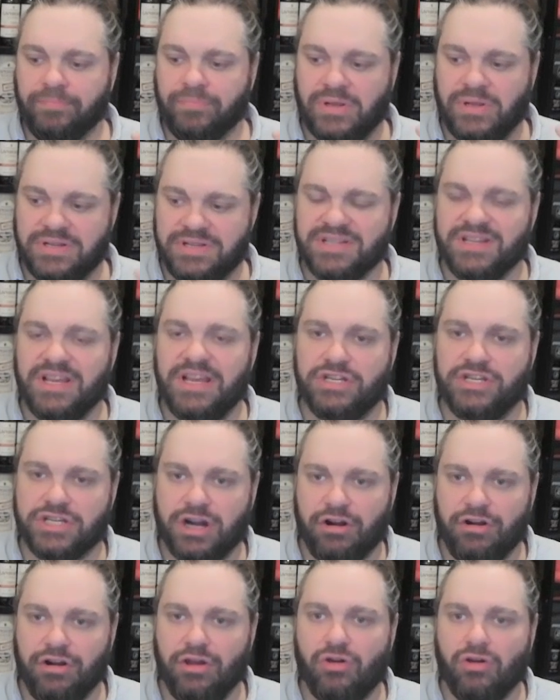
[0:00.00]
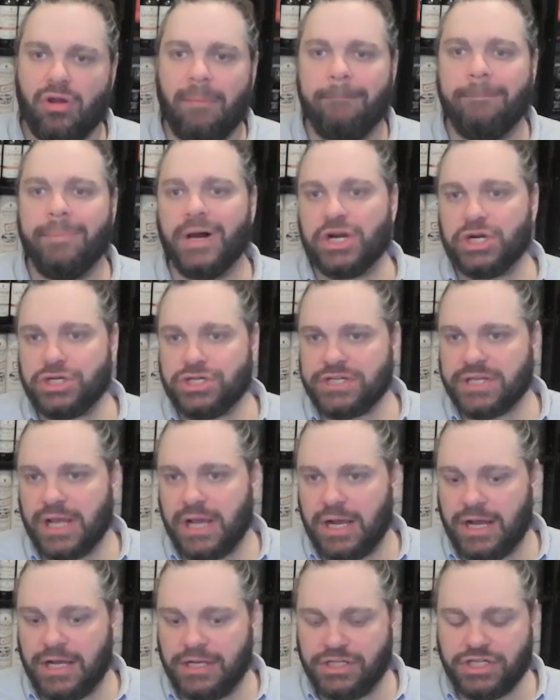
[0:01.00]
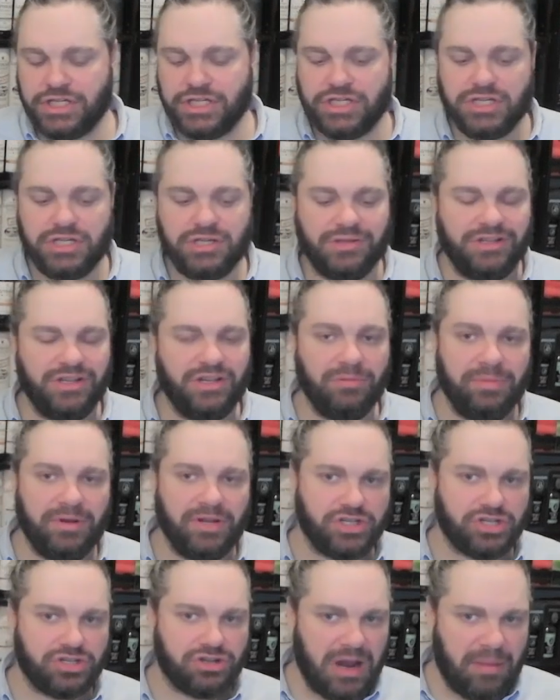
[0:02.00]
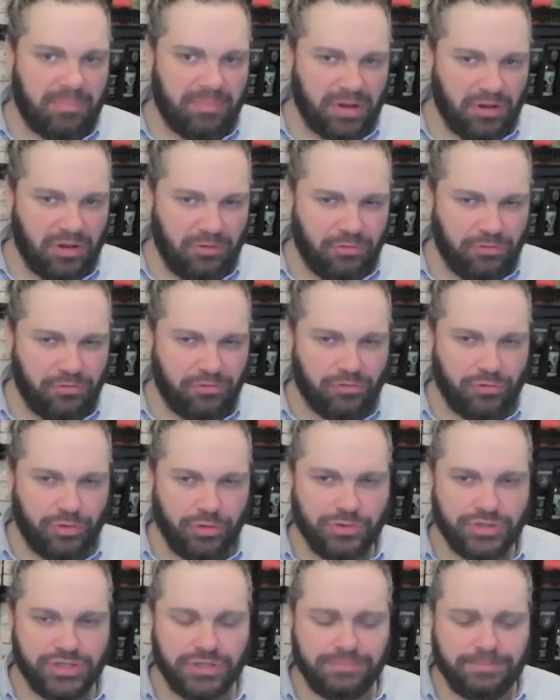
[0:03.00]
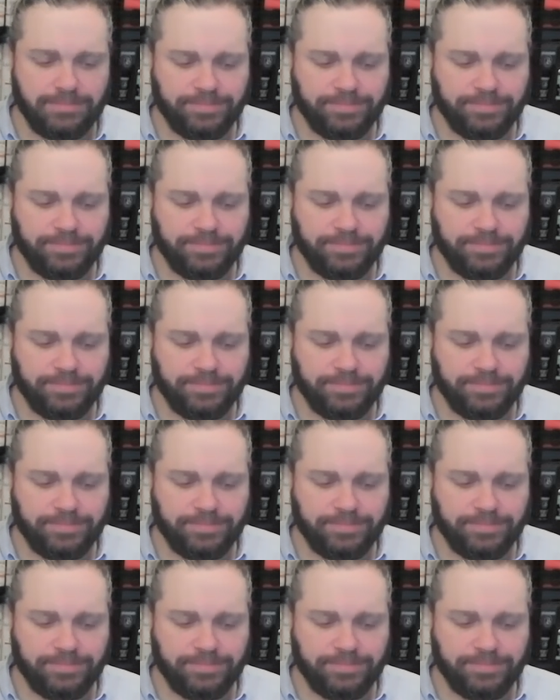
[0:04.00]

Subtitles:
slate charred oak, butterscotch, a little bit of tropical fruit,